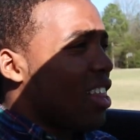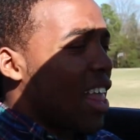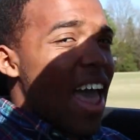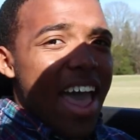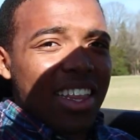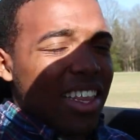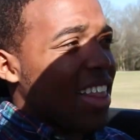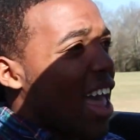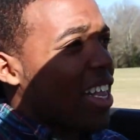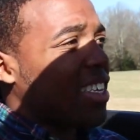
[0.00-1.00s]

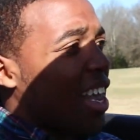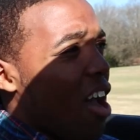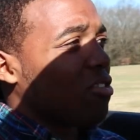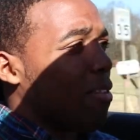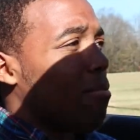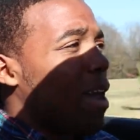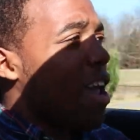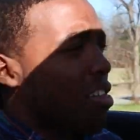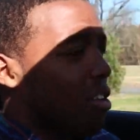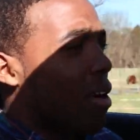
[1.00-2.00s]
That sounds
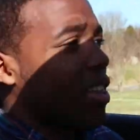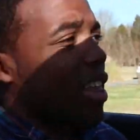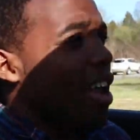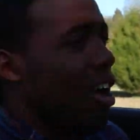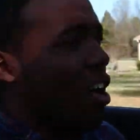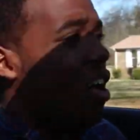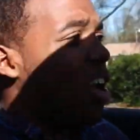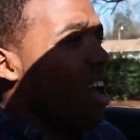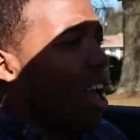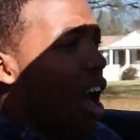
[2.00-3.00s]
amazing right there.
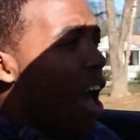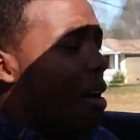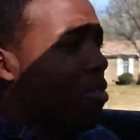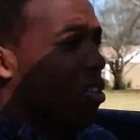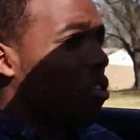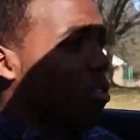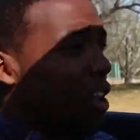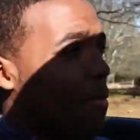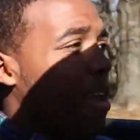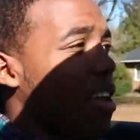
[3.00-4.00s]

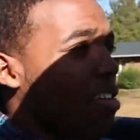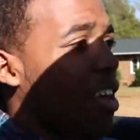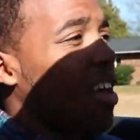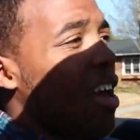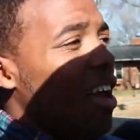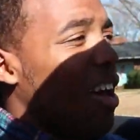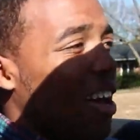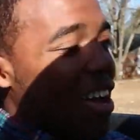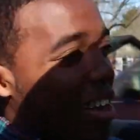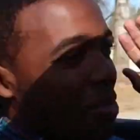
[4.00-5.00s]
Absolutely amazing.
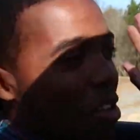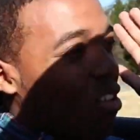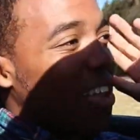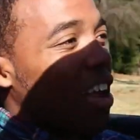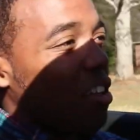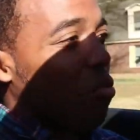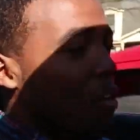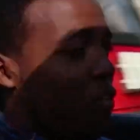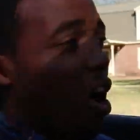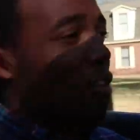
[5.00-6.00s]
Especially taking the
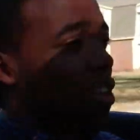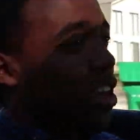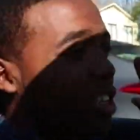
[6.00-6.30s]
roof off. The